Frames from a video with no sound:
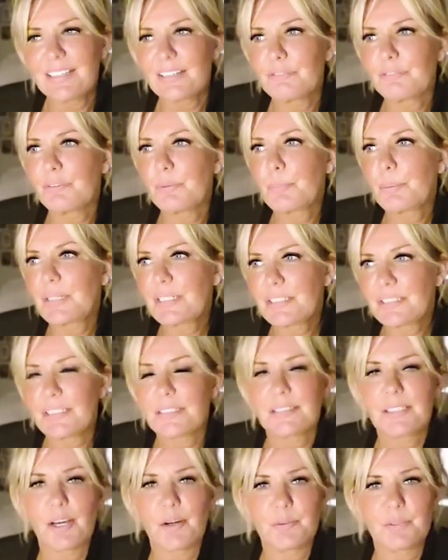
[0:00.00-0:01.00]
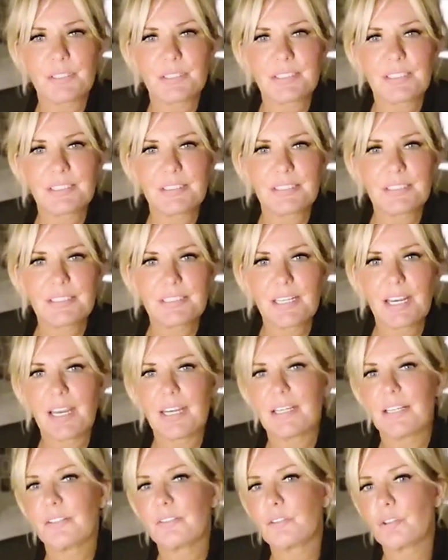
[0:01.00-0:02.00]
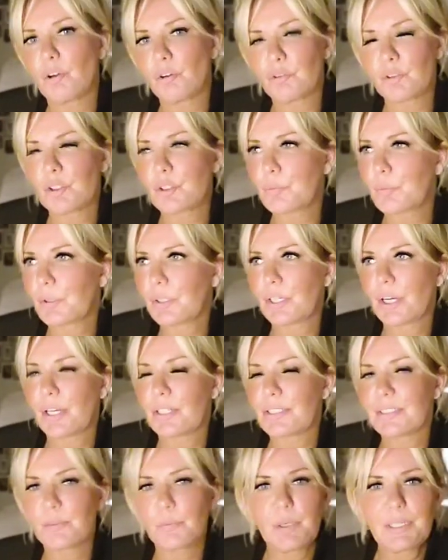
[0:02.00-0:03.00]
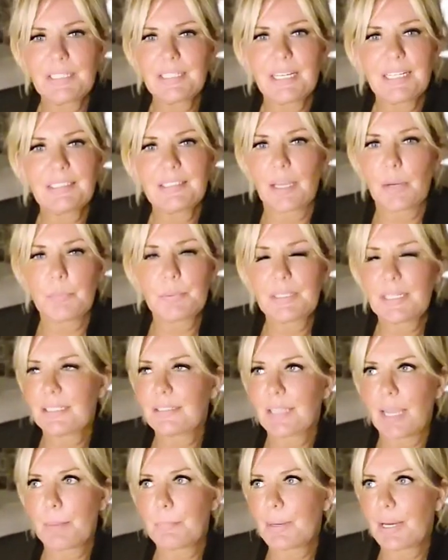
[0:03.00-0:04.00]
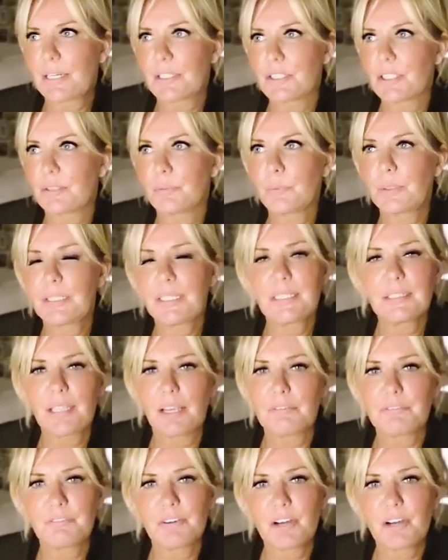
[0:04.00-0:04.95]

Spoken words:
for business owners in today and entrepreneurs, we need that. We need that passion. We need that